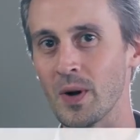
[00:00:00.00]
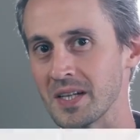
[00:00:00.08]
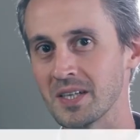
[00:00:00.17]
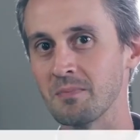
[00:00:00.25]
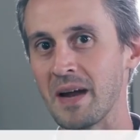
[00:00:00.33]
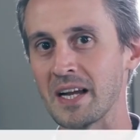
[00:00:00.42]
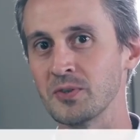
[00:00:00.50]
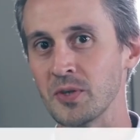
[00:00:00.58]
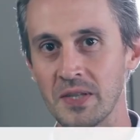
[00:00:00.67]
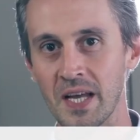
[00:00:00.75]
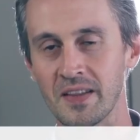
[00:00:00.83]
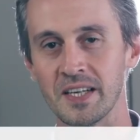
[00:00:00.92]
welcome back to
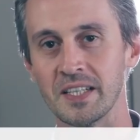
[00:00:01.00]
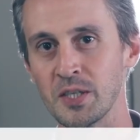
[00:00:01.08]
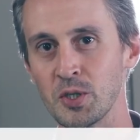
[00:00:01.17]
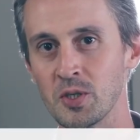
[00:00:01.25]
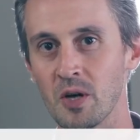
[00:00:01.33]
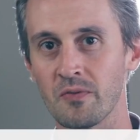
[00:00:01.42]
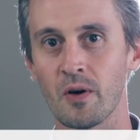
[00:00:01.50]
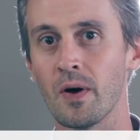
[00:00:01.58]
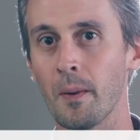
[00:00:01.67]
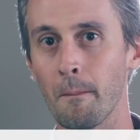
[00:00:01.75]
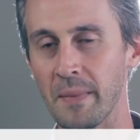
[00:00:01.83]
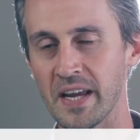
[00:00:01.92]
another edition of
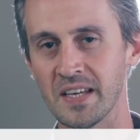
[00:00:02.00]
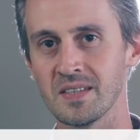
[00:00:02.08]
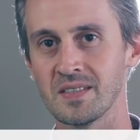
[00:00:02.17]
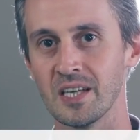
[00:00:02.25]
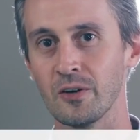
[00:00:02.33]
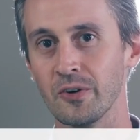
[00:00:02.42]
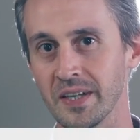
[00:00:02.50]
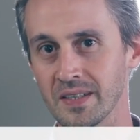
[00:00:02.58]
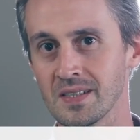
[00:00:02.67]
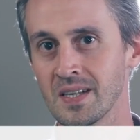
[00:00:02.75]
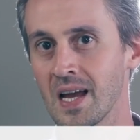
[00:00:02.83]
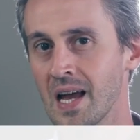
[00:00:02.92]
our Maker
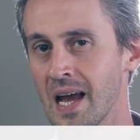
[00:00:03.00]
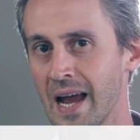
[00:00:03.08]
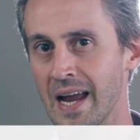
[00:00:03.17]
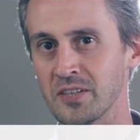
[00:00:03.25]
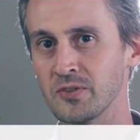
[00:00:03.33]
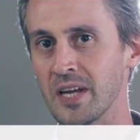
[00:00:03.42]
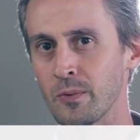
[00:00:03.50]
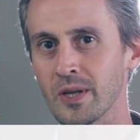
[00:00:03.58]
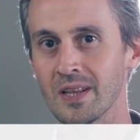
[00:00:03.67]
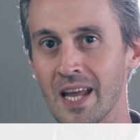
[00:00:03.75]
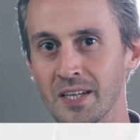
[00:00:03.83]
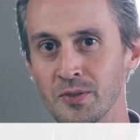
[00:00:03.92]
series. And today we'd
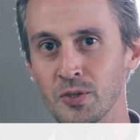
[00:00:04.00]
like to